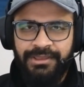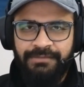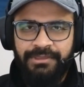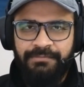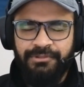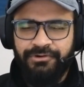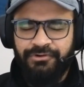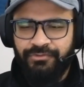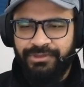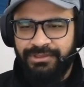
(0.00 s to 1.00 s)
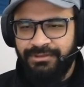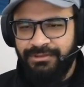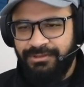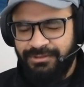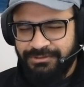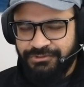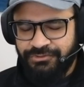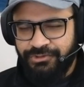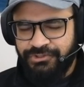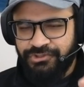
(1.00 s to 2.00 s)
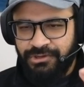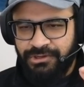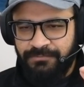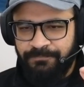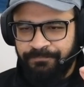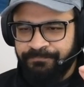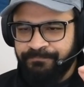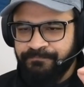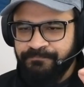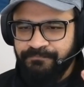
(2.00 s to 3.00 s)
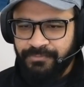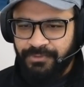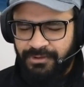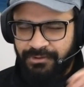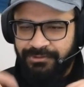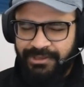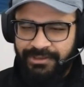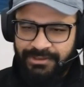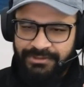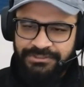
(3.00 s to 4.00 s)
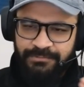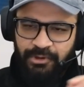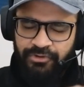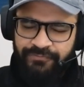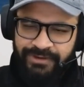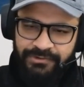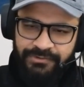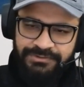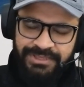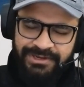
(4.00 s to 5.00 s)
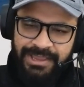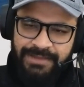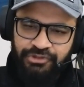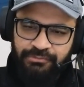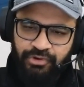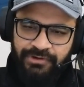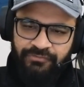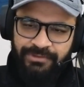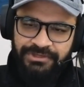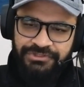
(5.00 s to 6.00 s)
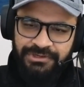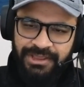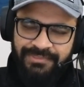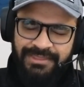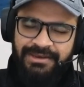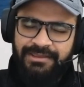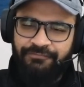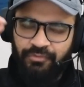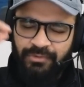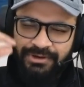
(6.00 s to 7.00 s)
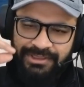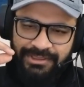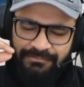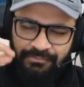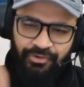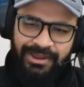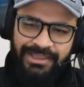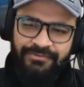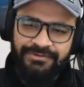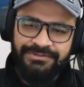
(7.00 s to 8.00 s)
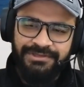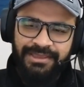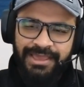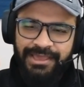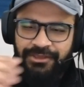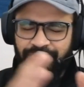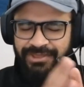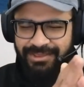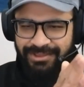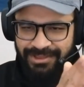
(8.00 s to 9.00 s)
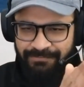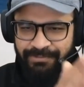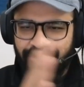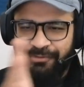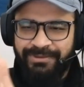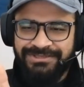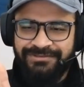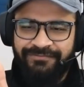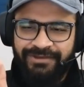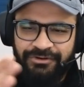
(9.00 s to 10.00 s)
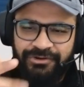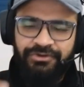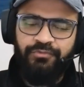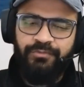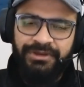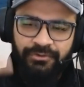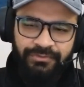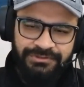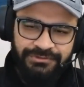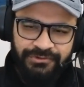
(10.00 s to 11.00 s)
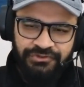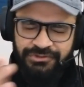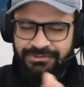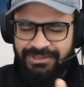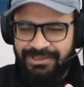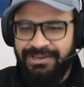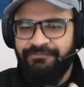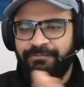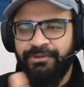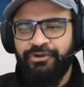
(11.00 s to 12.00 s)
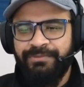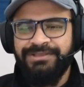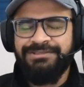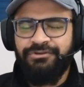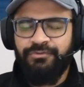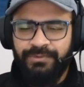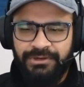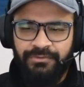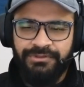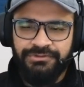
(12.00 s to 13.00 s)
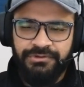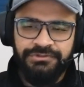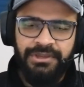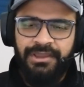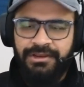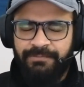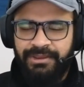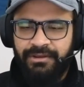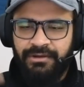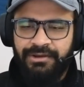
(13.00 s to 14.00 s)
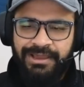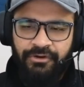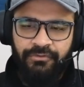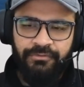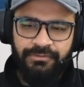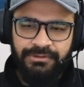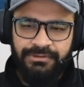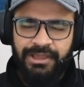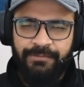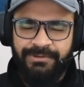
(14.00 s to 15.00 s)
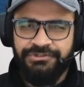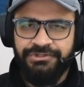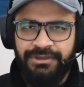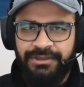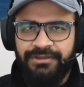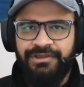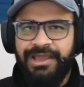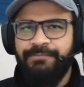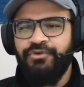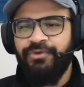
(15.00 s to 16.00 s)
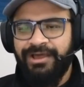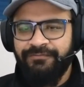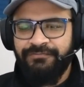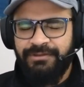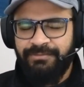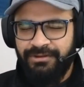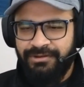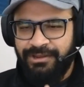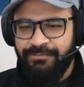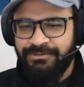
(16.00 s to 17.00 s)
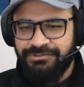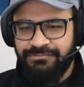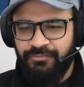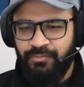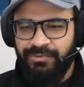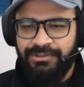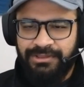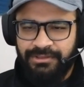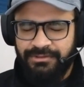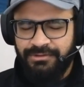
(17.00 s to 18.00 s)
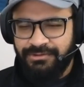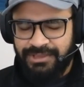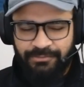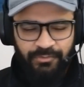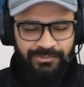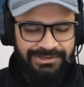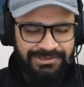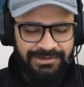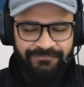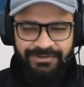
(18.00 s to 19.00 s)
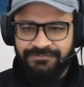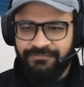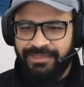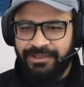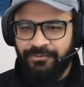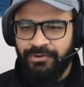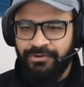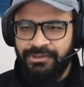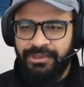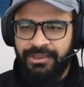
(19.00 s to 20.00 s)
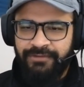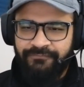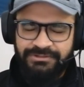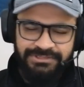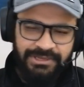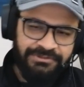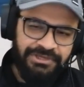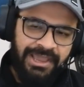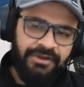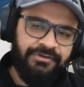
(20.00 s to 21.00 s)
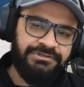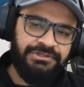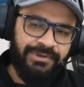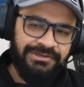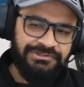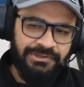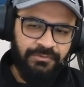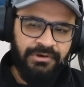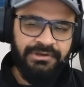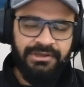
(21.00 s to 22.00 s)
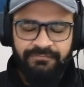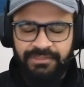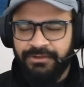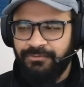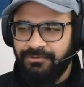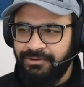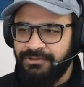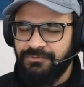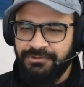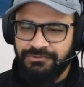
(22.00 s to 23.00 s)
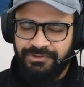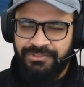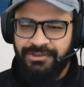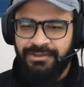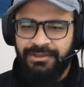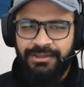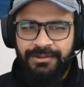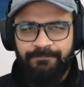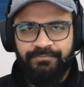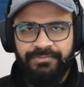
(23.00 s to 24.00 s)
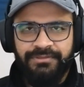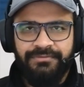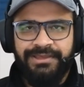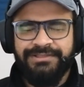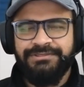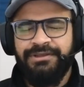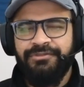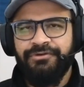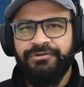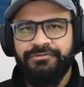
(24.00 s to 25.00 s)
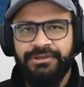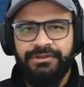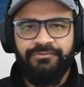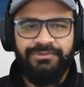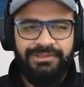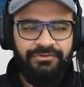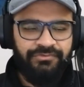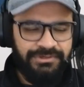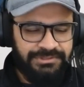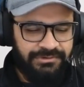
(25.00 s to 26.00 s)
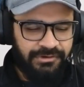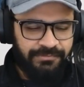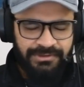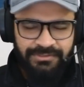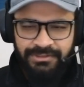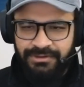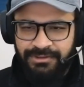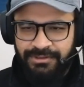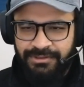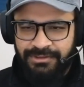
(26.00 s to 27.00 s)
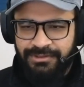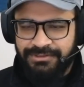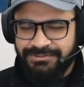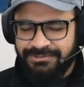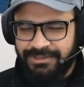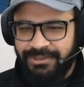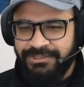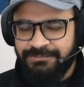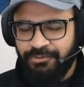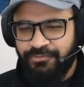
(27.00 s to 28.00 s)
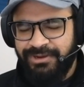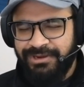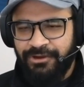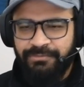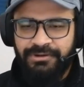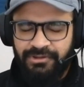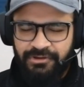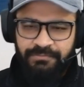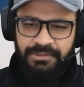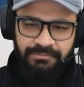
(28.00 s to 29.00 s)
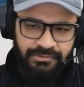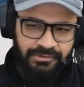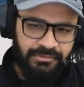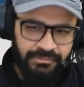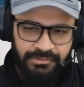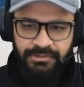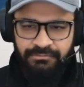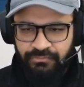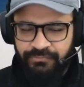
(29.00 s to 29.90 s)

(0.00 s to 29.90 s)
people are doing search on like smaller vectors that capture more information, and then if you want to get more accuracy, you take a bigger piece of the vector and you redo the search. Take an even bigger piece and you redo the search, depending on how much time you have, depending on how much time you're willing to invest for that query versus how much accuracy you actually want out of that query as well. So I think that's another really interesting topic that is unexplored right now, but a lot of people are moving